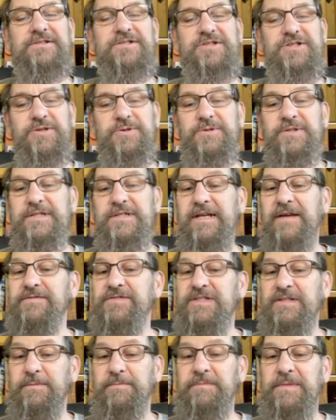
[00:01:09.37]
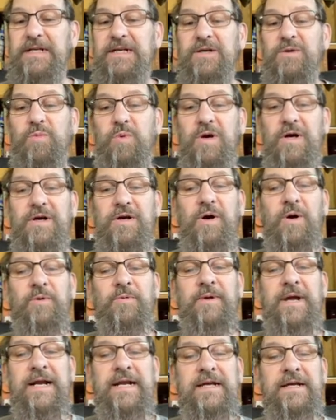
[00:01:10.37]
students have submitted work
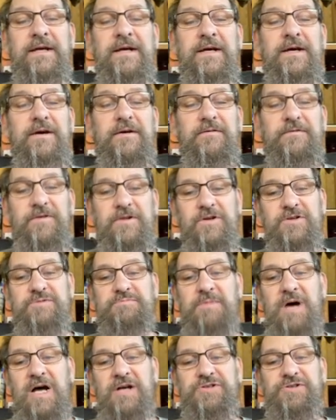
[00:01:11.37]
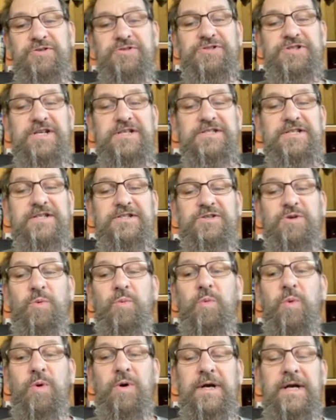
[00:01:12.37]
already for those modules, just as a
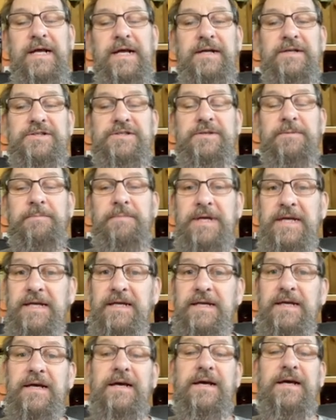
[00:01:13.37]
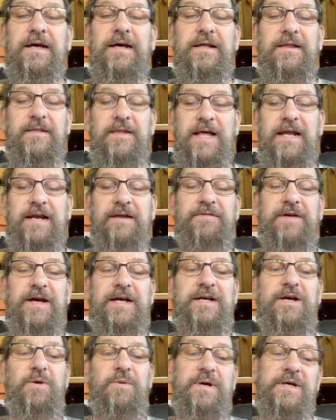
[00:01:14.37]
warning to me that if I
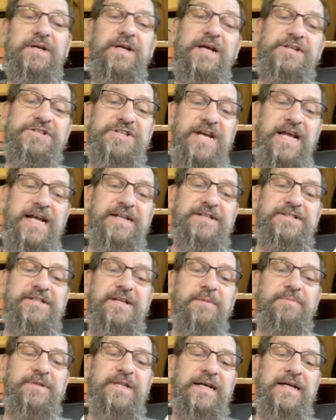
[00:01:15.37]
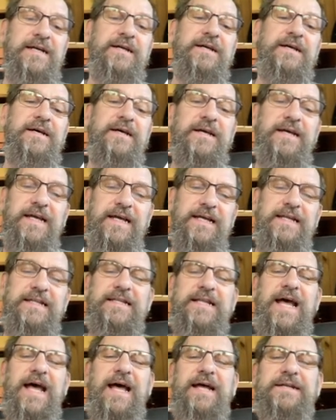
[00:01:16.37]
go and I change something in
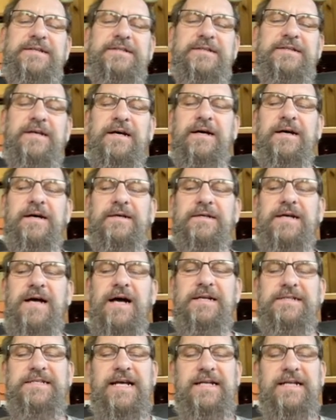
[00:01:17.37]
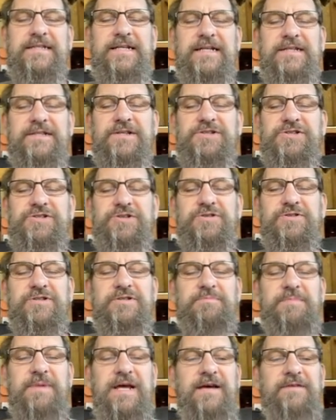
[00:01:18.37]
that content, that the
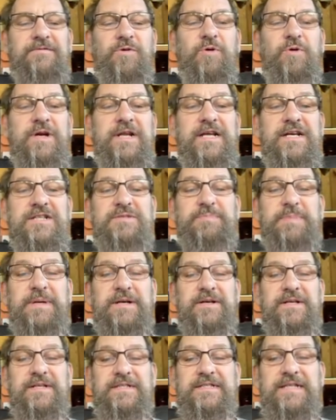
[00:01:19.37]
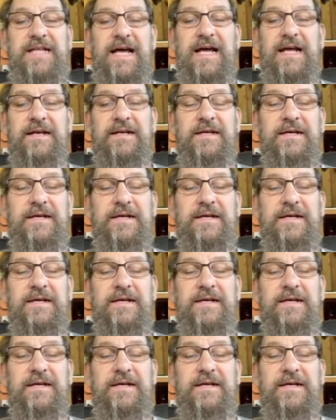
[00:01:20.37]
students may have already experienced that.